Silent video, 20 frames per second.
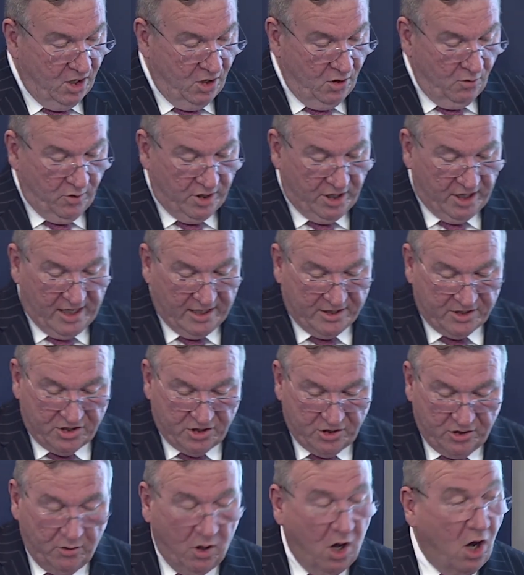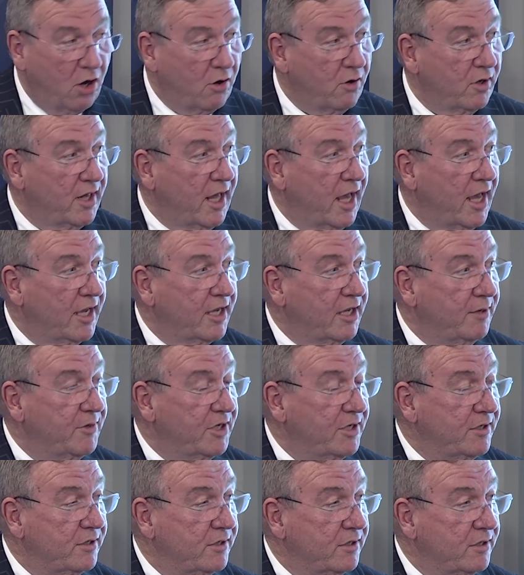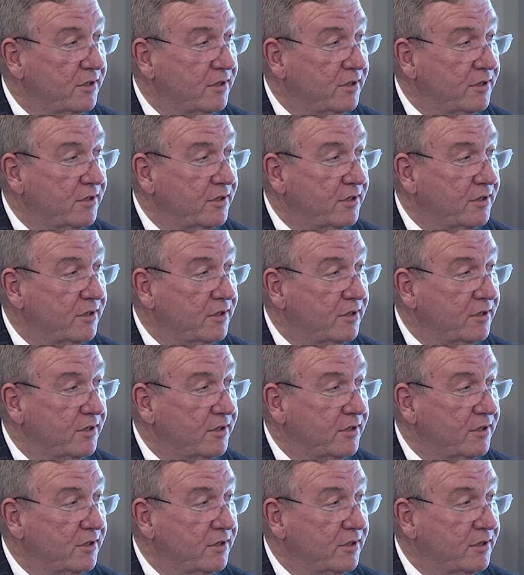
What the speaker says: When you get to oral argument,